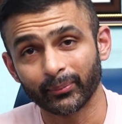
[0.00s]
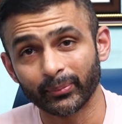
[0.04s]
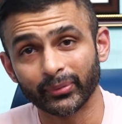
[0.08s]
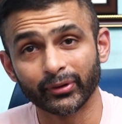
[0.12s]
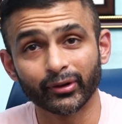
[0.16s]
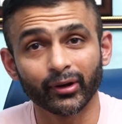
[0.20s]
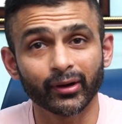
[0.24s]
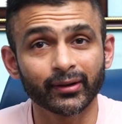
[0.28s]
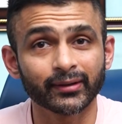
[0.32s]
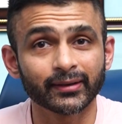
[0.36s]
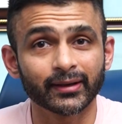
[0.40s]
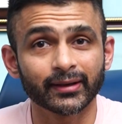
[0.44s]

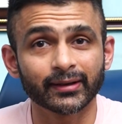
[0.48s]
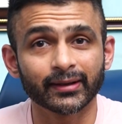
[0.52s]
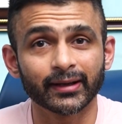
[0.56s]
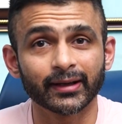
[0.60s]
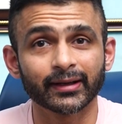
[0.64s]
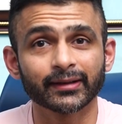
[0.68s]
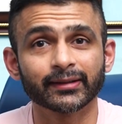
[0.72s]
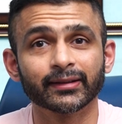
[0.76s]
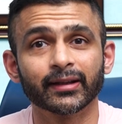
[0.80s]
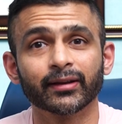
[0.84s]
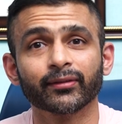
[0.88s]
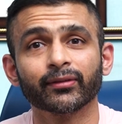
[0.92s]
beyond that
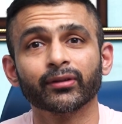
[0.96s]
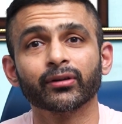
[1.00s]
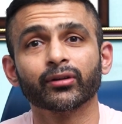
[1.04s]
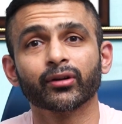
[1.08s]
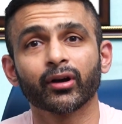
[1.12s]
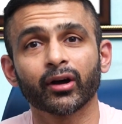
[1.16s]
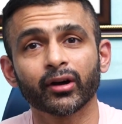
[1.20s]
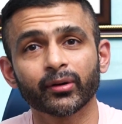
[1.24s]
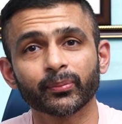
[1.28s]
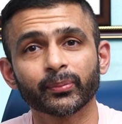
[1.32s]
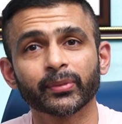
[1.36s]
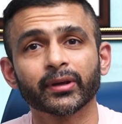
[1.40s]
age, they will
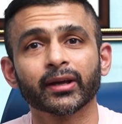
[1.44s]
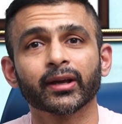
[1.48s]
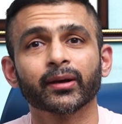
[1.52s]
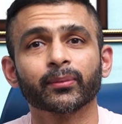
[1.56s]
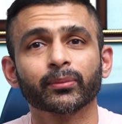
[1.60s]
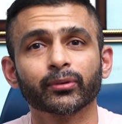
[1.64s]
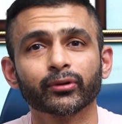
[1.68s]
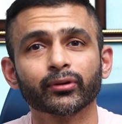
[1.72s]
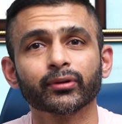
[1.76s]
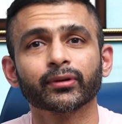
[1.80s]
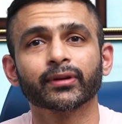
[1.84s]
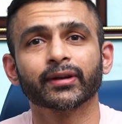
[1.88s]
not be
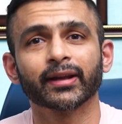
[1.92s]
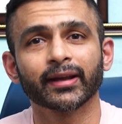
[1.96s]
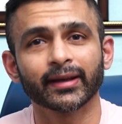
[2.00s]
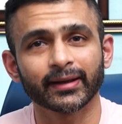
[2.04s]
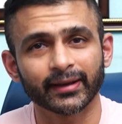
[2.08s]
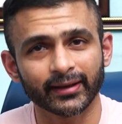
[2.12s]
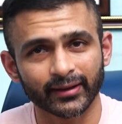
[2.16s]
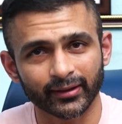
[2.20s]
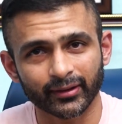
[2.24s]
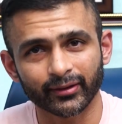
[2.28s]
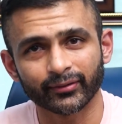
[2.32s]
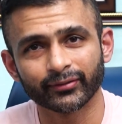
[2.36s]
able to take
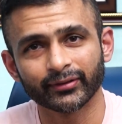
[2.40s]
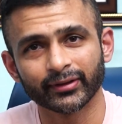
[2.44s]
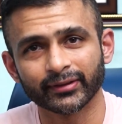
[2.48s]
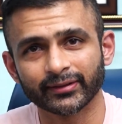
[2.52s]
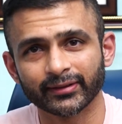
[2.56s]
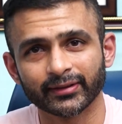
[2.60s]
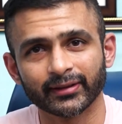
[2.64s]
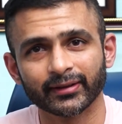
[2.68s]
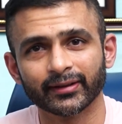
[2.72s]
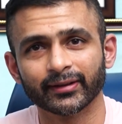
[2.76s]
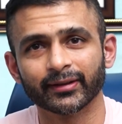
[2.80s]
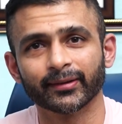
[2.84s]
care of the
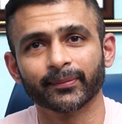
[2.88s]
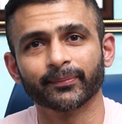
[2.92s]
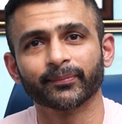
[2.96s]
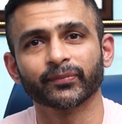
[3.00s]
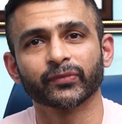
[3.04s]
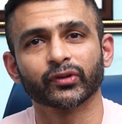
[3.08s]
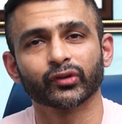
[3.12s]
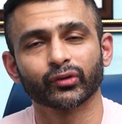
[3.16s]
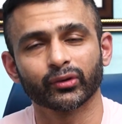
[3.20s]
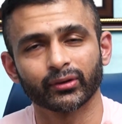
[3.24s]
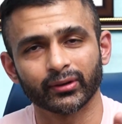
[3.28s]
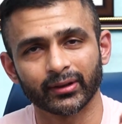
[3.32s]
children.
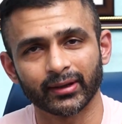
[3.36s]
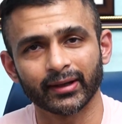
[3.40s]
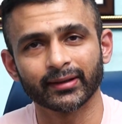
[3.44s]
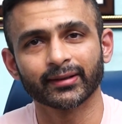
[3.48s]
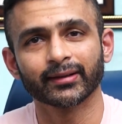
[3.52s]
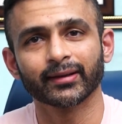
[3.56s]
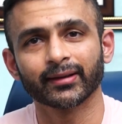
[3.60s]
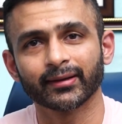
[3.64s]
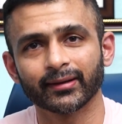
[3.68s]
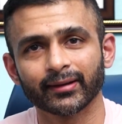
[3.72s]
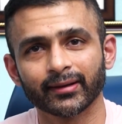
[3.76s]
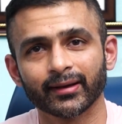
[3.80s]
So,
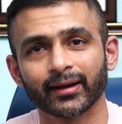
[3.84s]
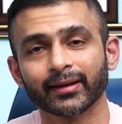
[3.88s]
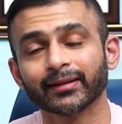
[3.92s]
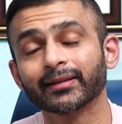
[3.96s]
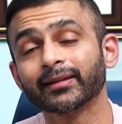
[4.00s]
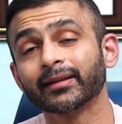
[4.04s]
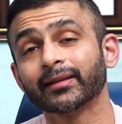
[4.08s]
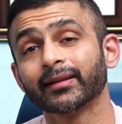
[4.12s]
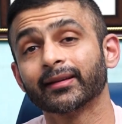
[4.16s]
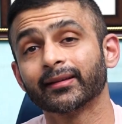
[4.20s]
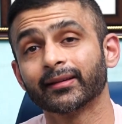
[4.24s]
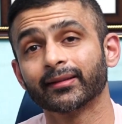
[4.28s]

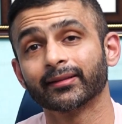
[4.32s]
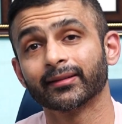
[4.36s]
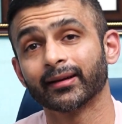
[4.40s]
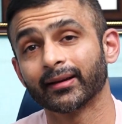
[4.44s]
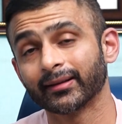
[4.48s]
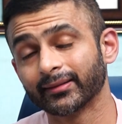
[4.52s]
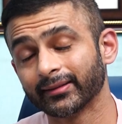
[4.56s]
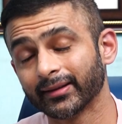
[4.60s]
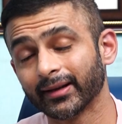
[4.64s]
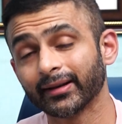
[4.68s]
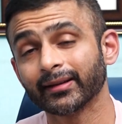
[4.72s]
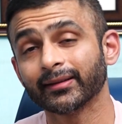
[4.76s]

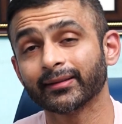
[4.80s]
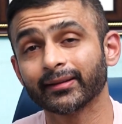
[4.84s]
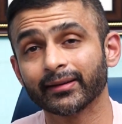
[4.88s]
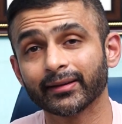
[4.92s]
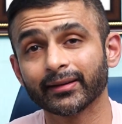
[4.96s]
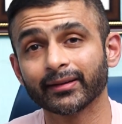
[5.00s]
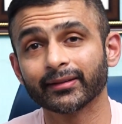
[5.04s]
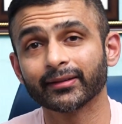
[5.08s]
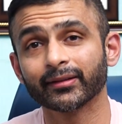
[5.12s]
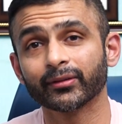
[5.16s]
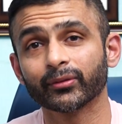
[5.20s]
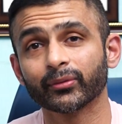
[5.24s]
that is the
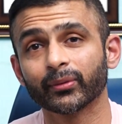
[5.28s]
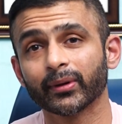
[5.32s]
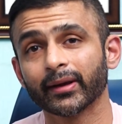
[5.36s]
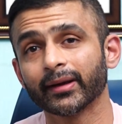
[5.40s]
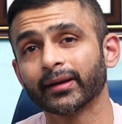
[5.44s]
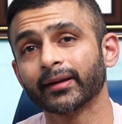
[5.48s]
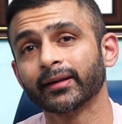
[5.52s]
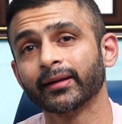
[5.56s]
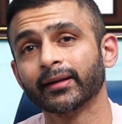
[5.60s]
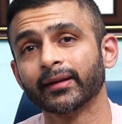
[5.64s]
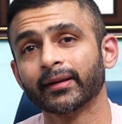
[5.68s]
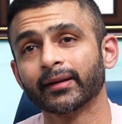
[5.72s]
reason why
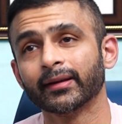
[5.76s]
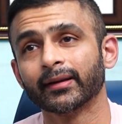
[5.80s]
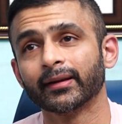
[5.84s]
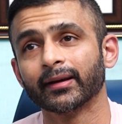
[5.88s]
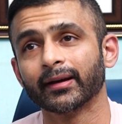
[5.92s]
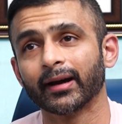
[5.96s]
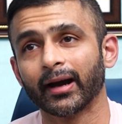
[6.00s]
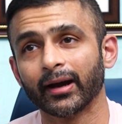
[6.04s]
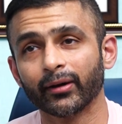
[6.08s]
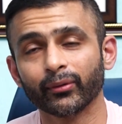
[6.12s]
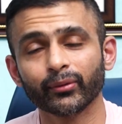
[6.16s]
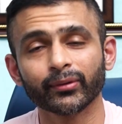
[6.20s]

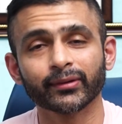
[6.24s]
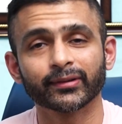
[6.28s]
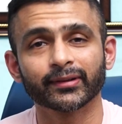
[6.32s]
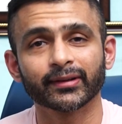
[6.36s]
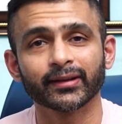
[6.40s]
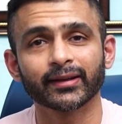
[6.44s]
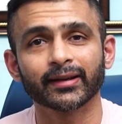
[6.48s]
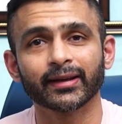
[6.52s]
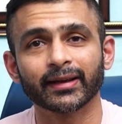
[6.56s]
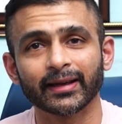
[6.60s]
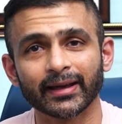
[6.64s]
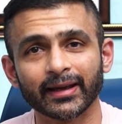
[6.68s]
I would
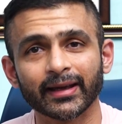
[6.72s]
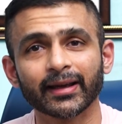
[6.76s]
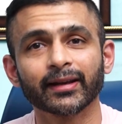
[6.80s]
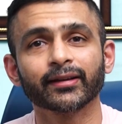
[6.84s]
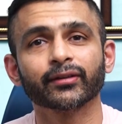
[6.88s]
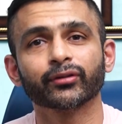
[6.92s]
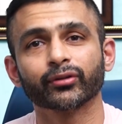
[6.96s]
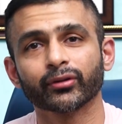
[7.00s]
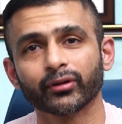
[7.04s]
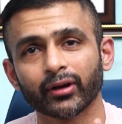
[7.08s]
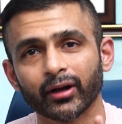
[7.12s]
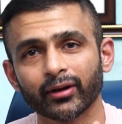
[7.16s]
say
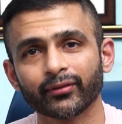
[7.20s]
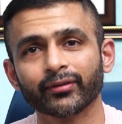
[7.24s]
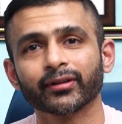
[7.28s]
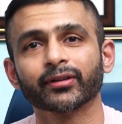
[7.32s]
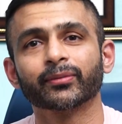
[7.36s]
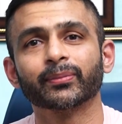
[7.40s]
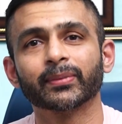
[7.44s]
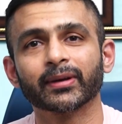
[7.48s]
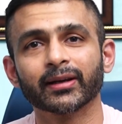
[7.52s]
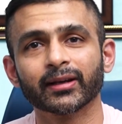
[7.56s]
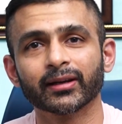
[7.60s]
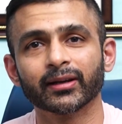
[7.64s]
age should always
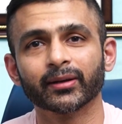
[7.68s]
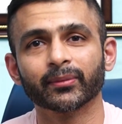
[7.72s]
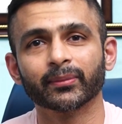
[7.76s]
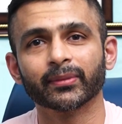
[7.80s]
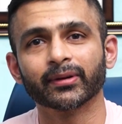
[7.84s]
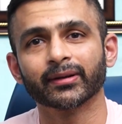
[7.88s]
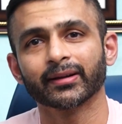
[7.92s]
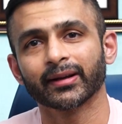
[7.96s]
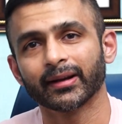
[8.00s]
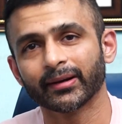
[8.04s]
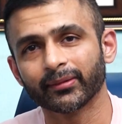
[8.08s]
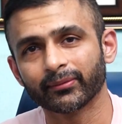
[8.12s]
be a
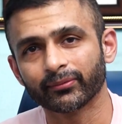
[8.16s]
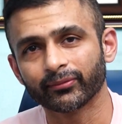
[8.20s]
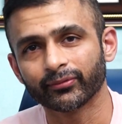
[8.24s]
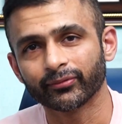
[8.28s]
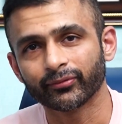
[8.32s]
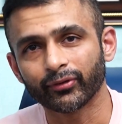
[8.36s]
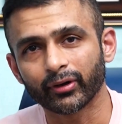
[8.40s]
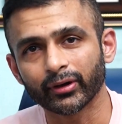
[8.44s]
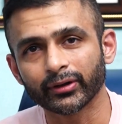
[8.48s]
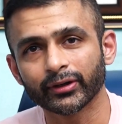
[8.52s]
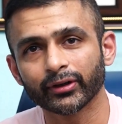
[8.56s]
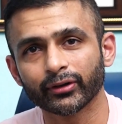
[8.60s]
limit, and
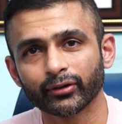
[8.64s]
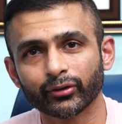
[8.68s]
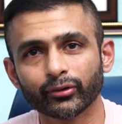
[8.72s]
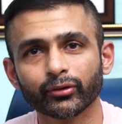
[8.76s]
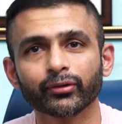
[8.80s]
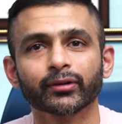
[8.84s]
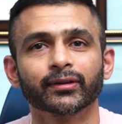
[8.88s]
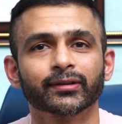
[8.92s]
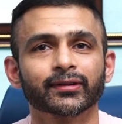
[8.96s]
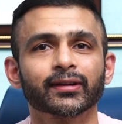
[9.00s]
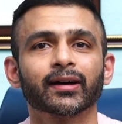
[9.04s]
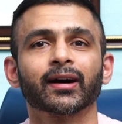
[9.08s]

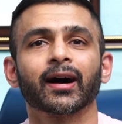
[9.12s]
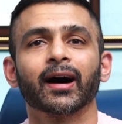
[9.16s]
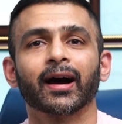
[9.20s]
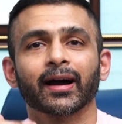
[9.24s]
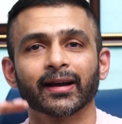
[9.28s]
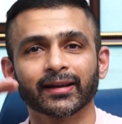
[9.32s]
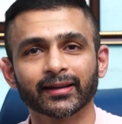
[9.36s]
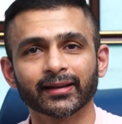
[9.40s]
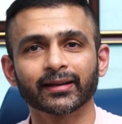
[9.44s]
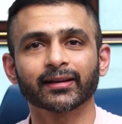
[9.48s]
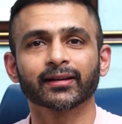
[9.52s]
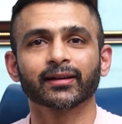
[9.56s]
forty-two is the
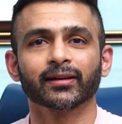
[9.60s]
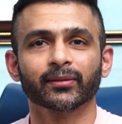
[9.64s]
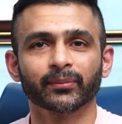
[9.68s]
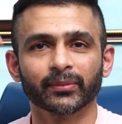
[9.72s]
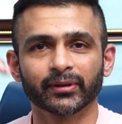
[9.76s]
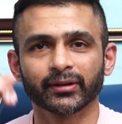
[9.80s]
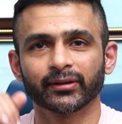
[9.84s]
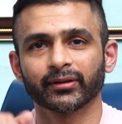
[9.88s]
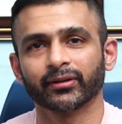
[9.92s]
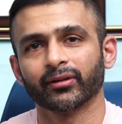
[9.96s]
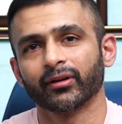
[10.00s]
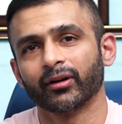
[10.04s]
higher
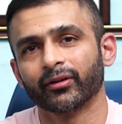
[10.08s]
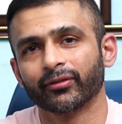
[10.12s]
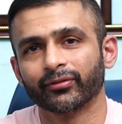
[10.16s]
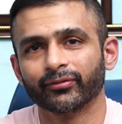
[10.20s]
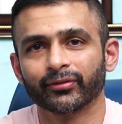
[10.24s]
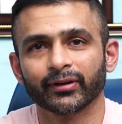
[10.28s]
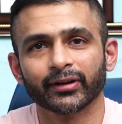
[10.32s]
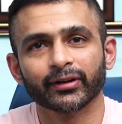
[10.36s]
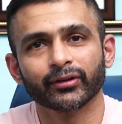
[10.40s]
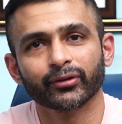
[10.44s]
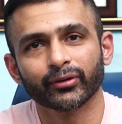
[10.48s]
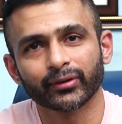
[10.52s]
limit of
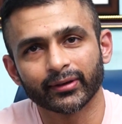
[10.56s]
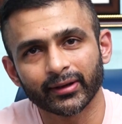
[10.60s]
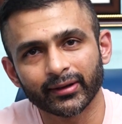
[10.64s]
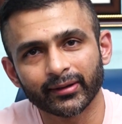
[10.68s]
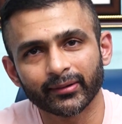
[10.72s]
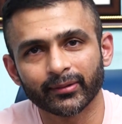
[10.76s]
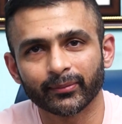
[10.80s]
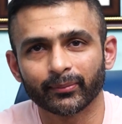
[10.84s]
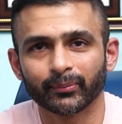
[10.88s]
when you can